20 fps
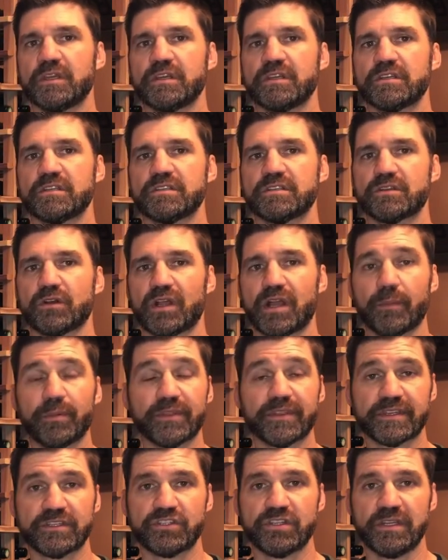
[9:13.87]
So a couple
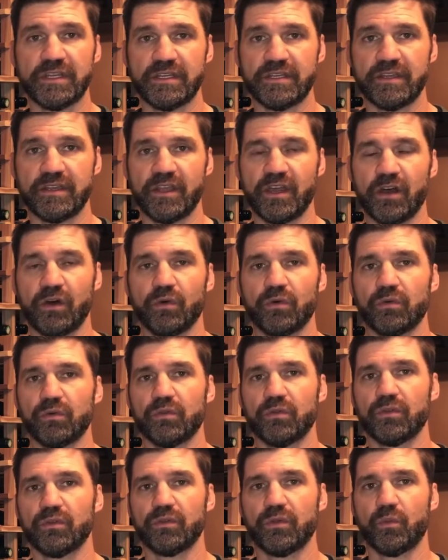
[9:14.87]
things you need to know.
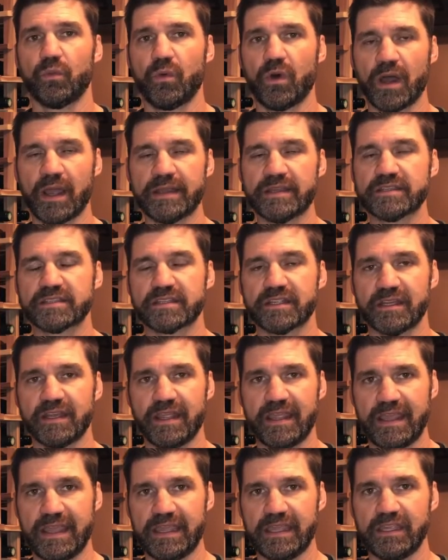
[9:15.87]
The wine is going to
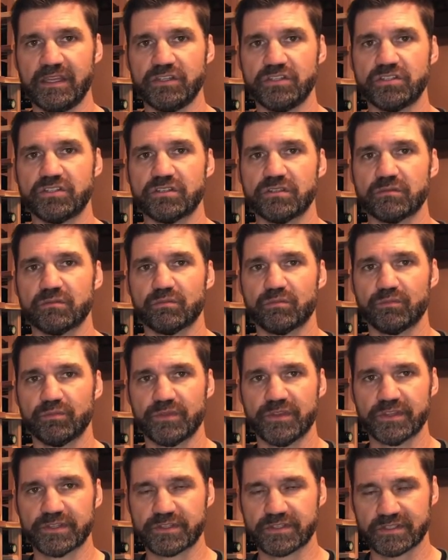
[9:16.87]
age
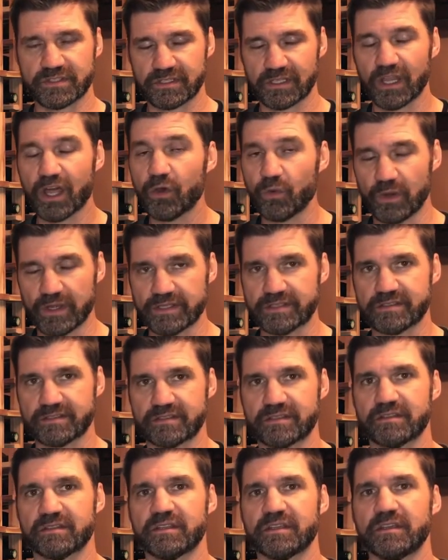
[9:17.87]
the
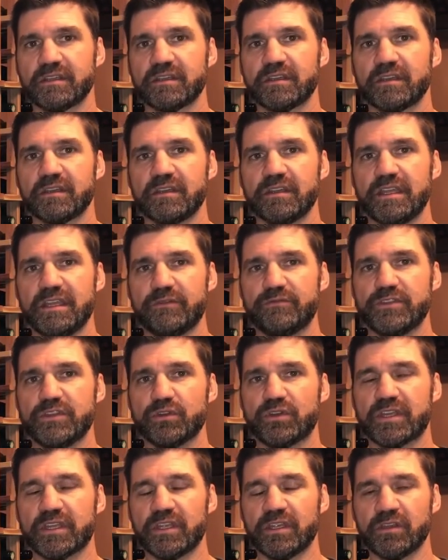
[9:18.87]
slowest if you
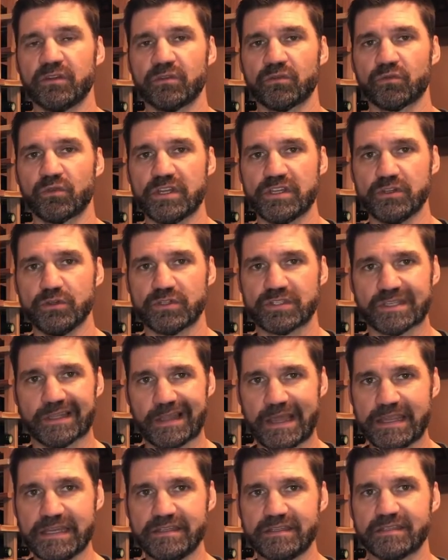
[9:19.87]
can reduce
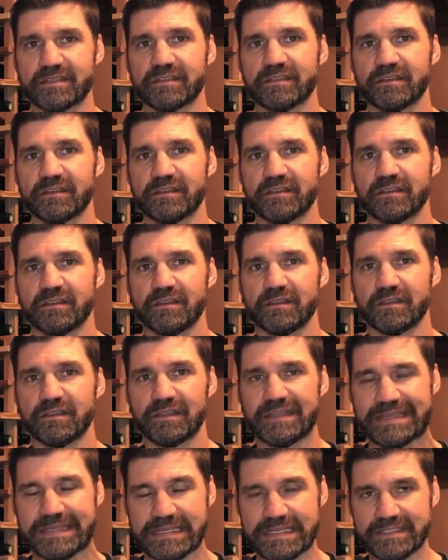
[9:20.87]
light,
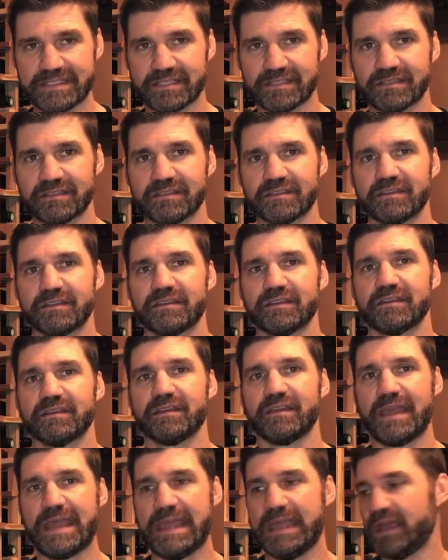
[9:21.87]
heat,
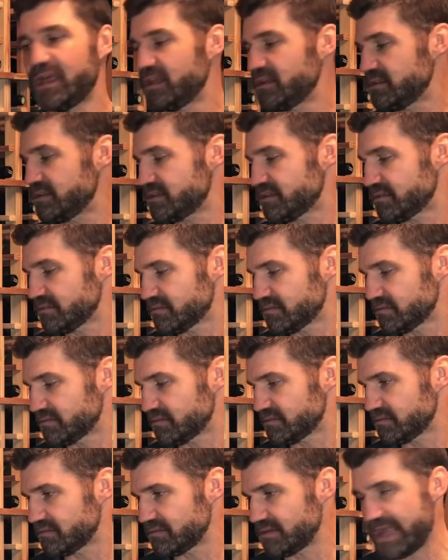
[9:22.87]
and
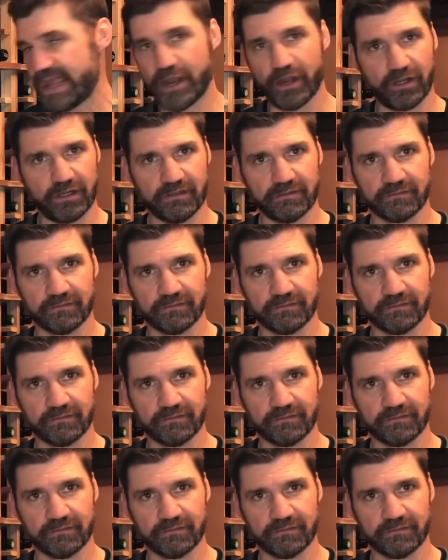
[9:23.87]
air.